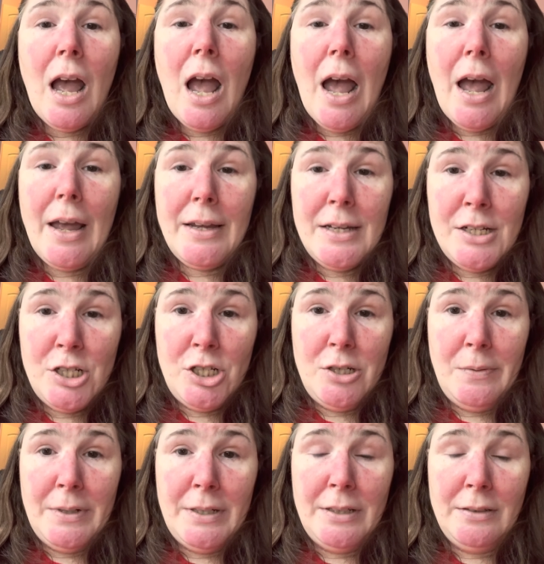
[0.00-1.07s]
I
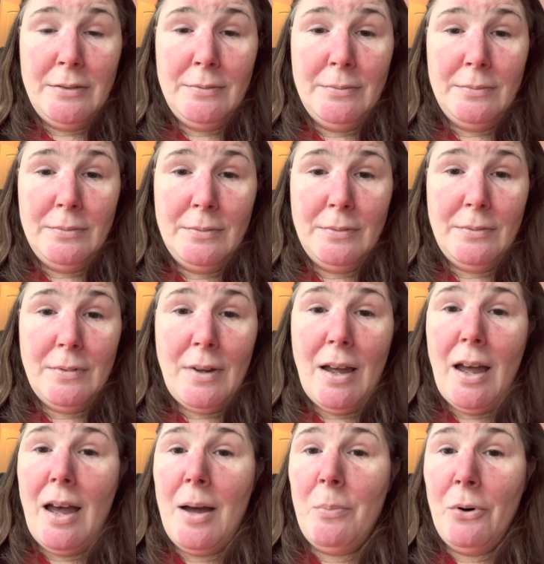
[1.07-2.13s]
issue it.
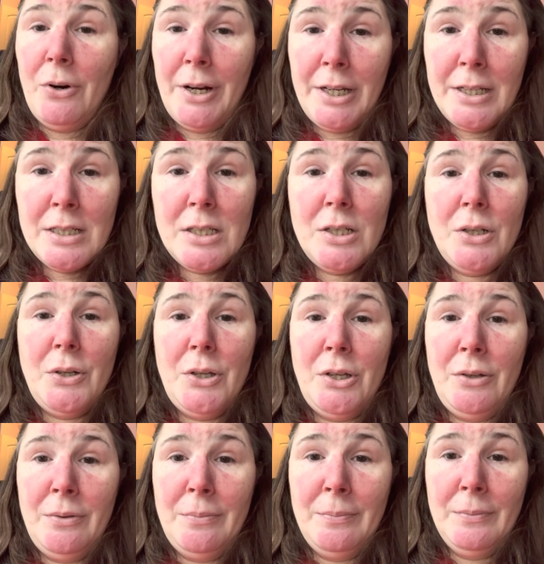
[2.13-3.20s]
I bring it to
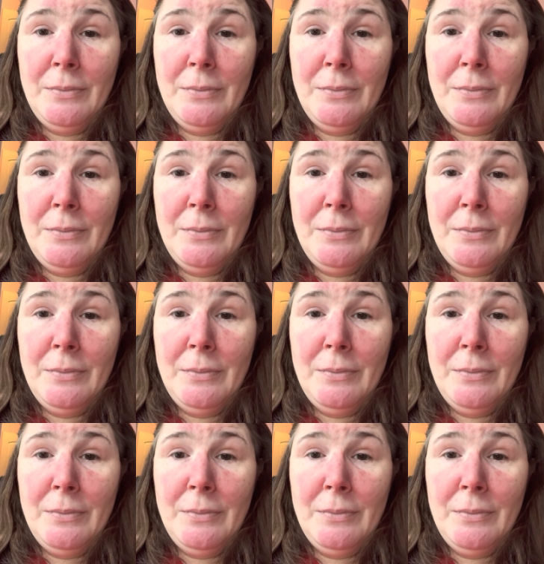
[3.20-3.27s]
you.